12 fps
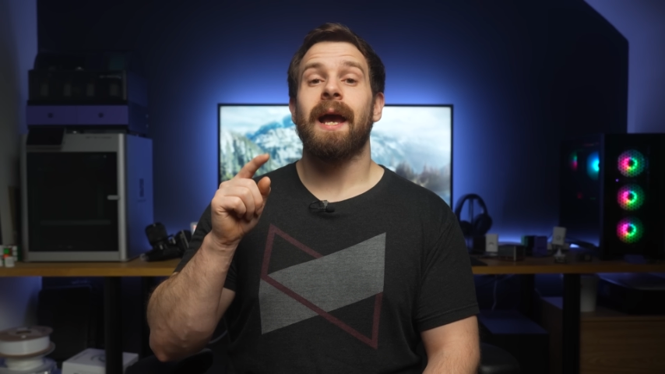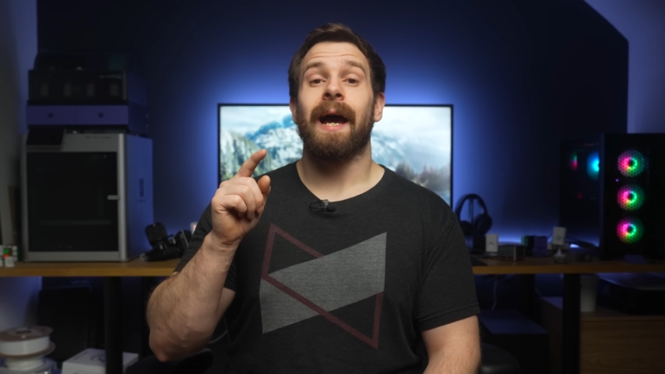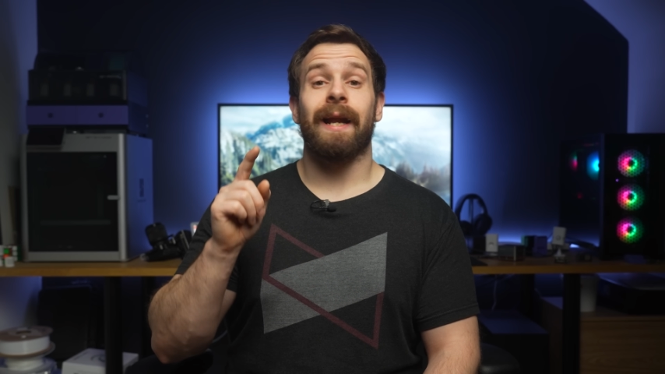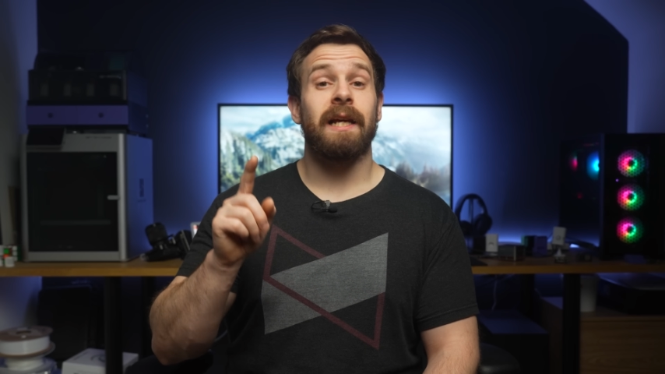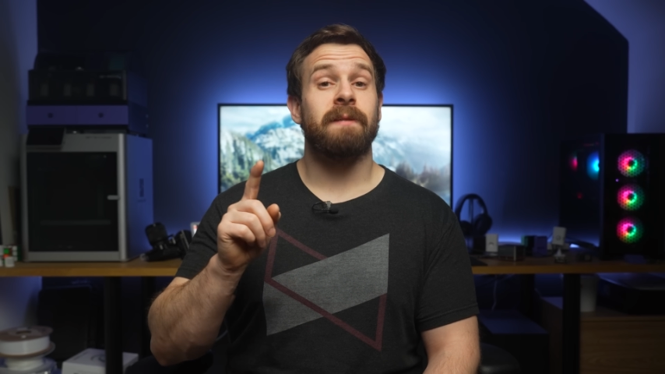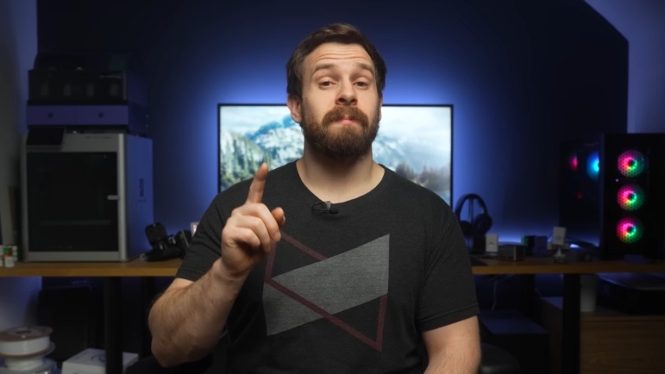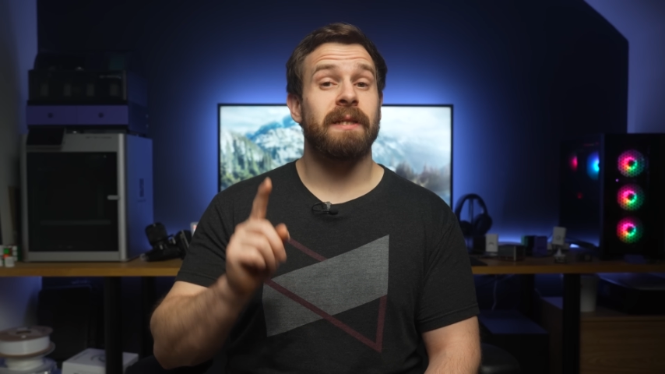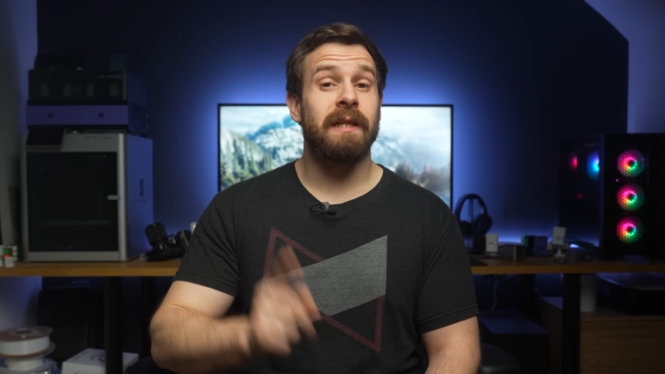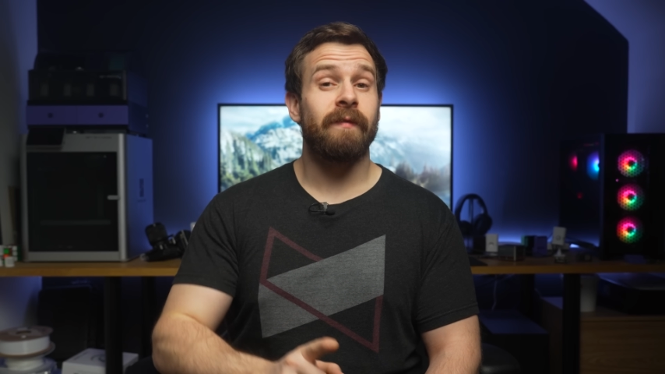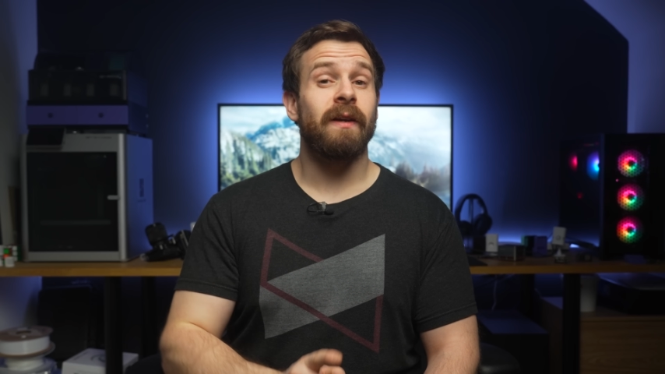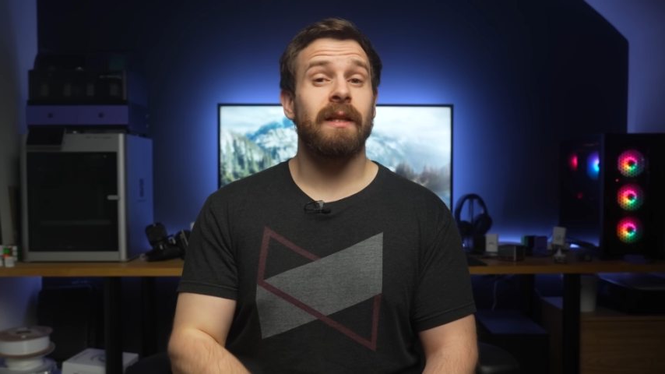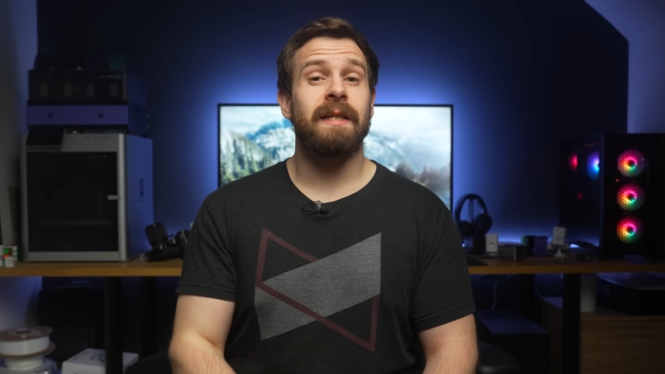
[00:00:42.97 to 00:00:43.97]
and I
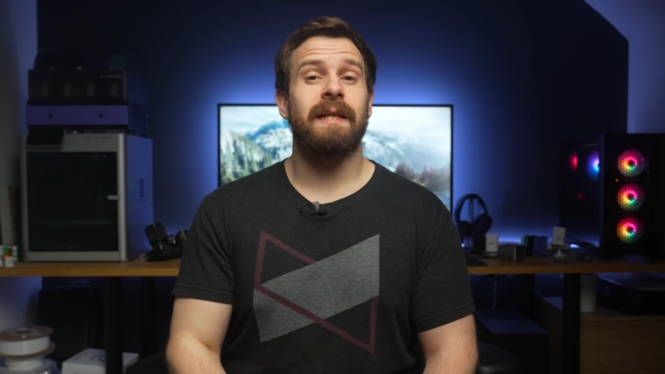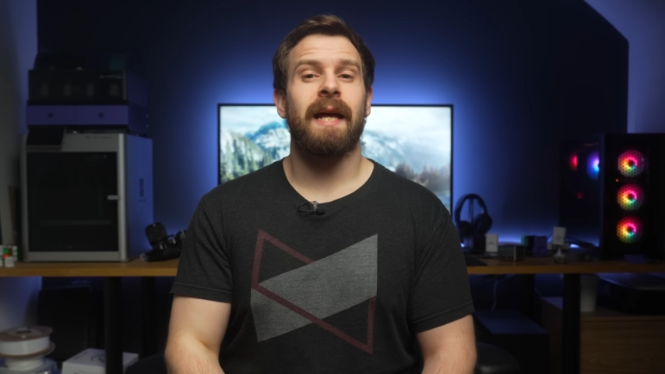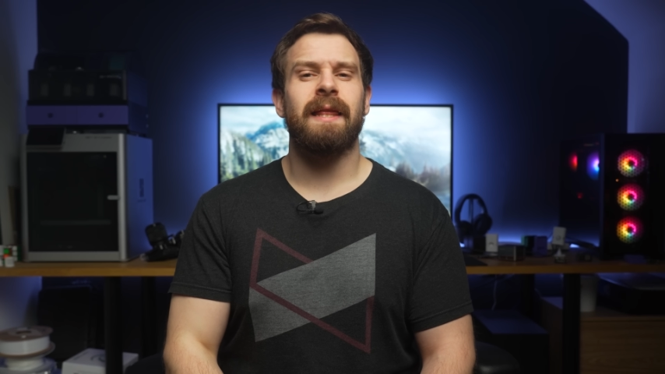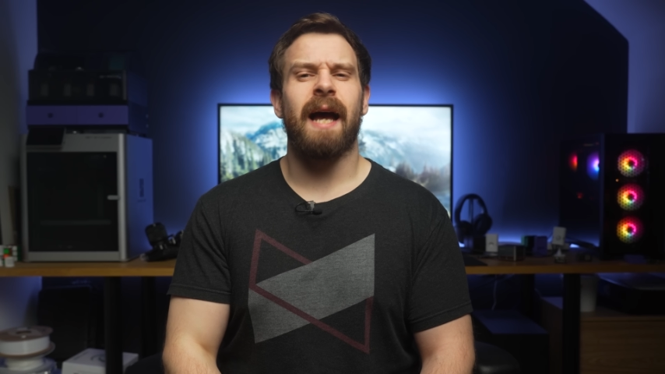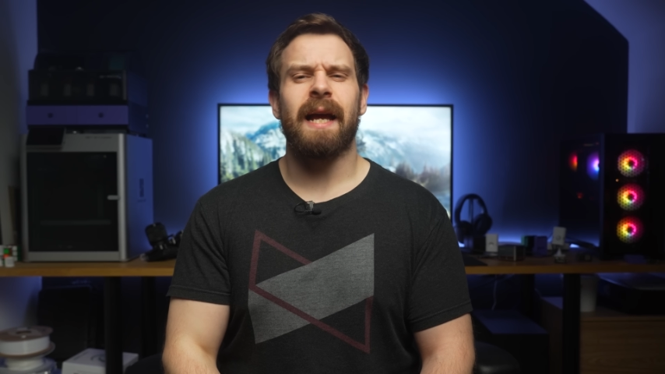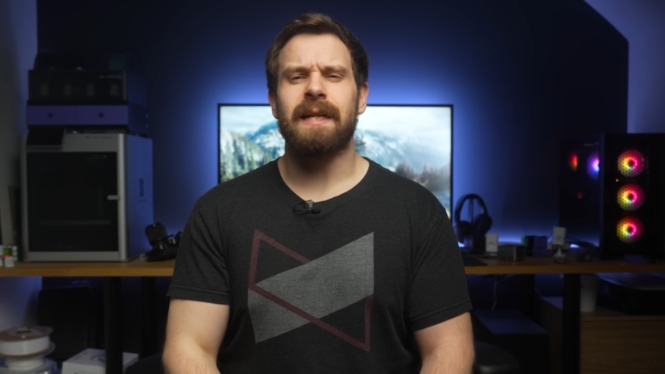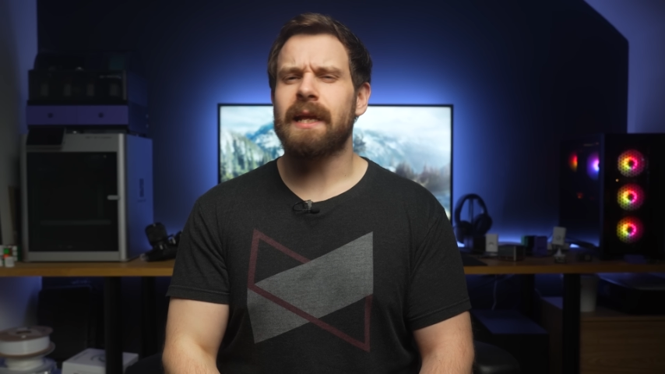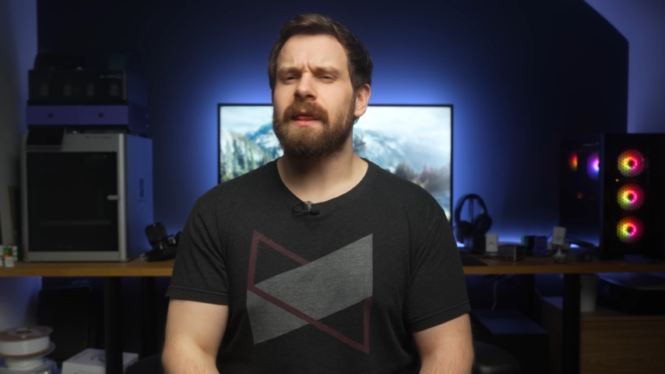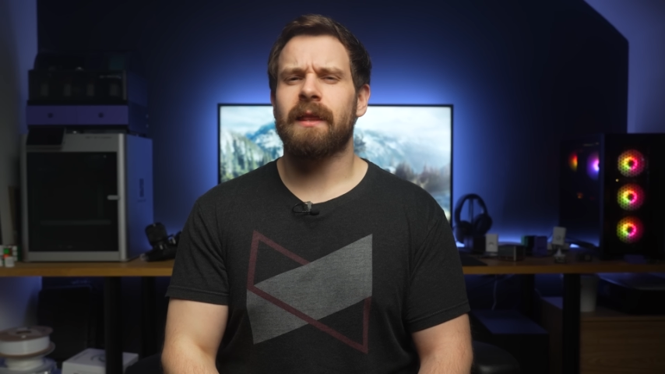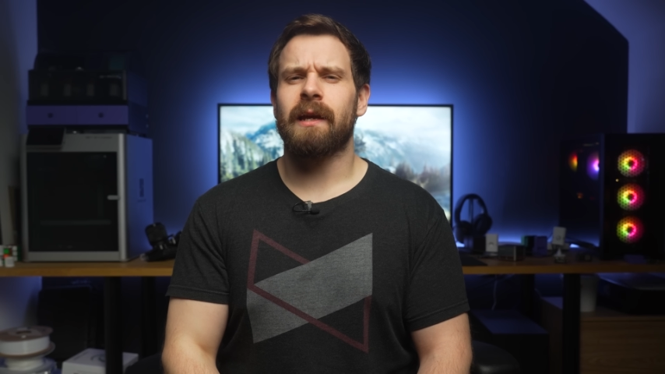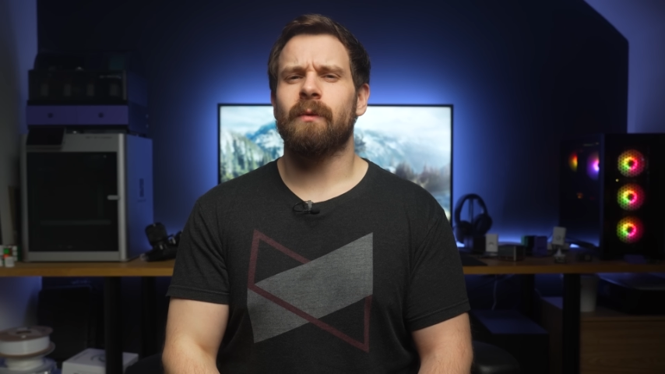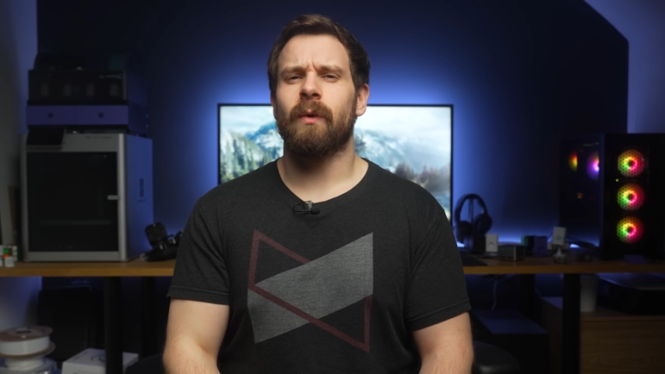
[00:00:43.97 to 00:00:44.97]
specifically said that I
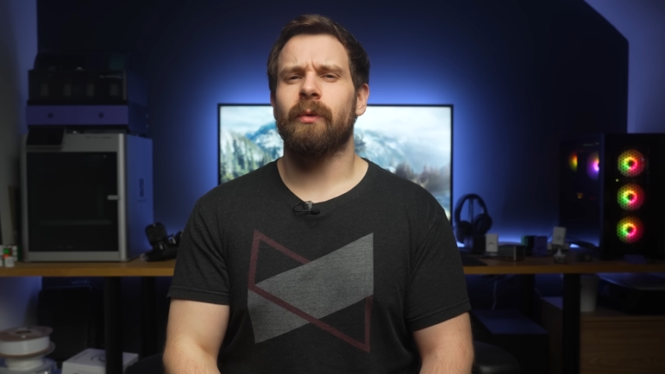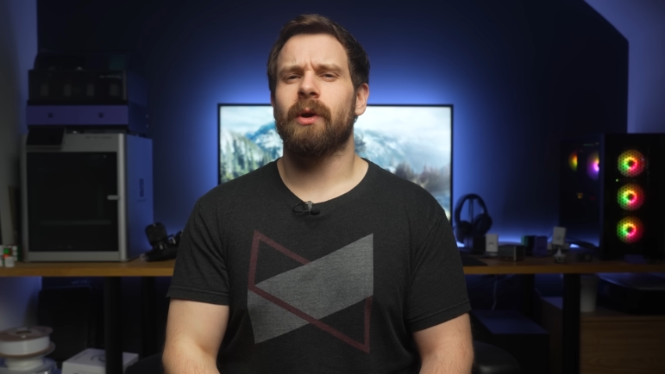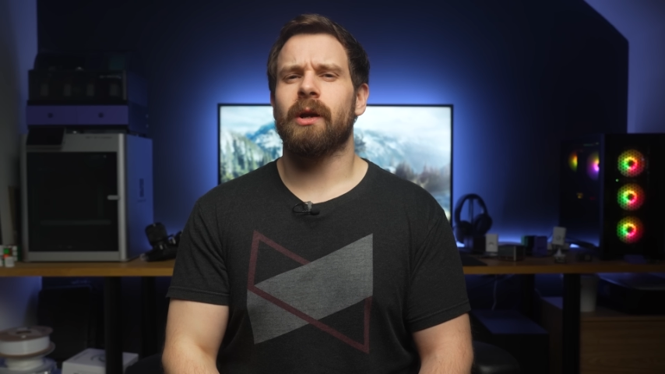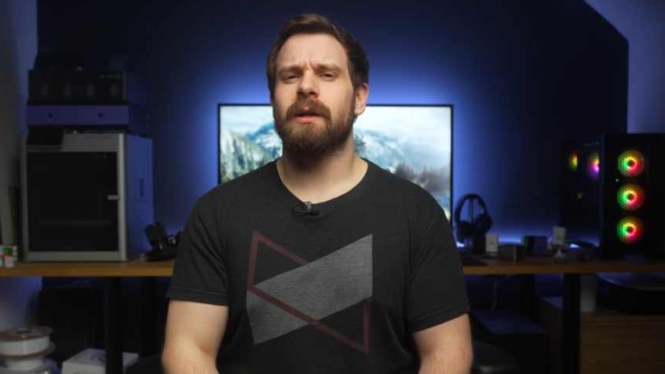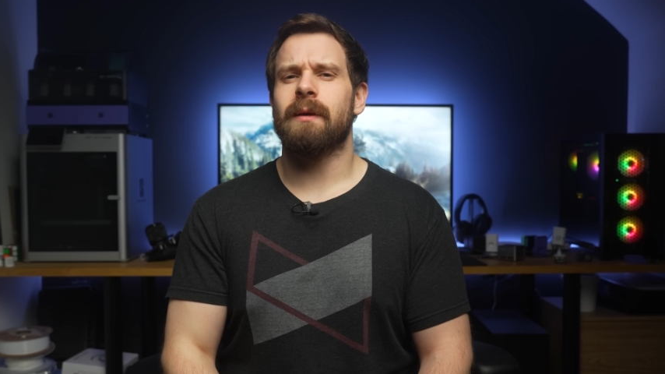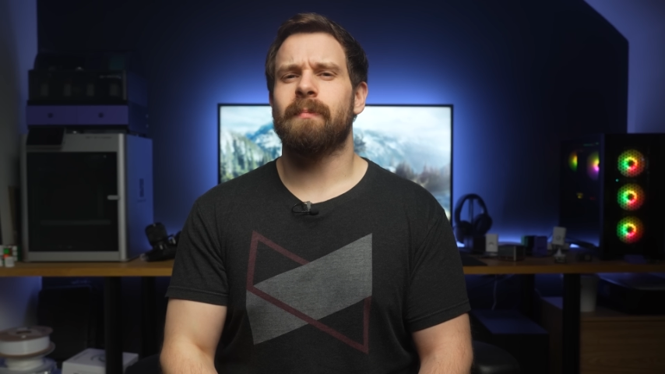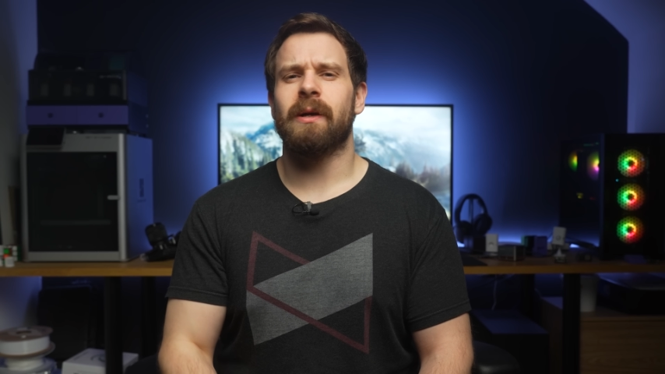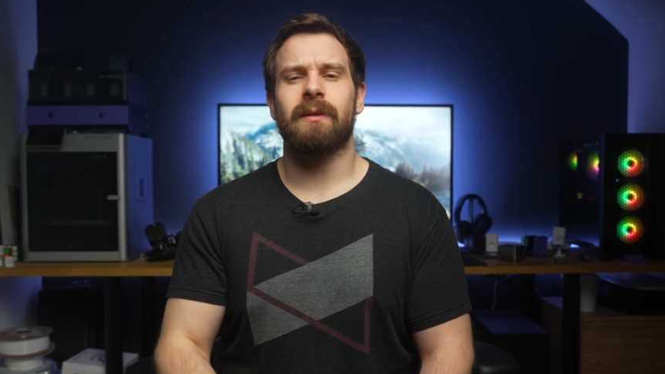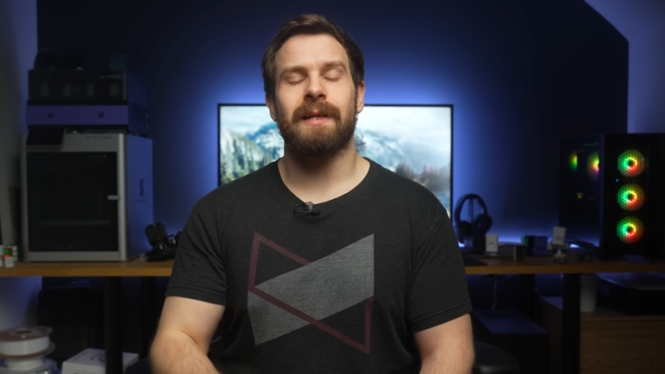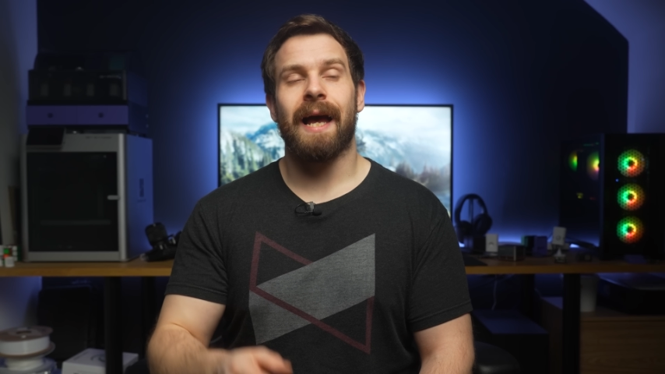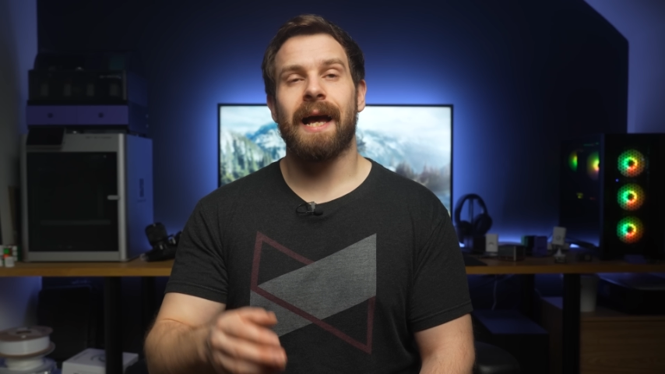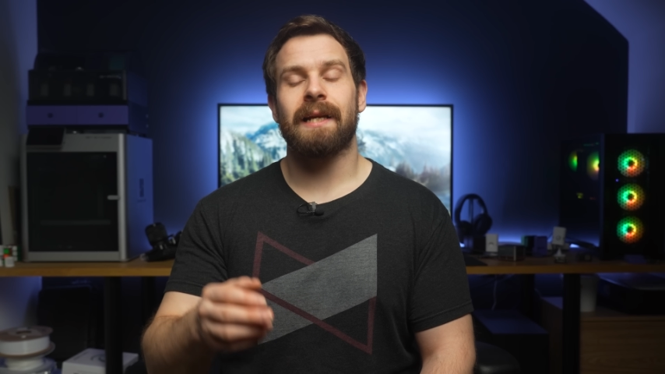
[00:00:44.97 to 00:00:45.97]
didn't think we were going to be able
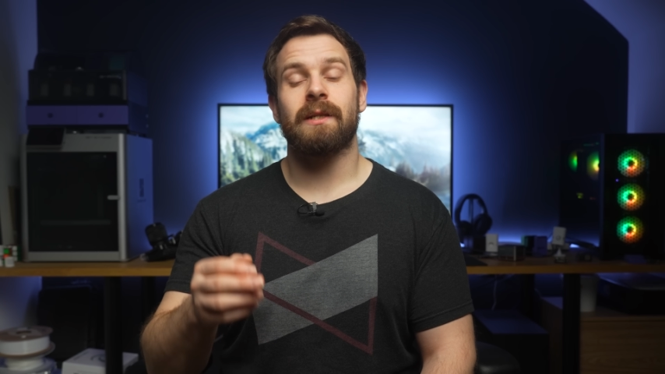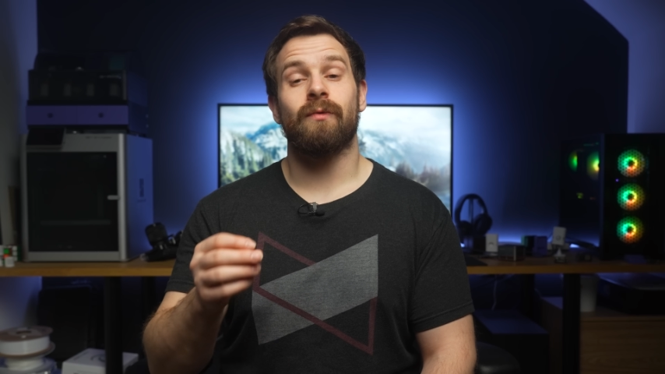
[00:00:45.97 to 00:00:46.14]
to ask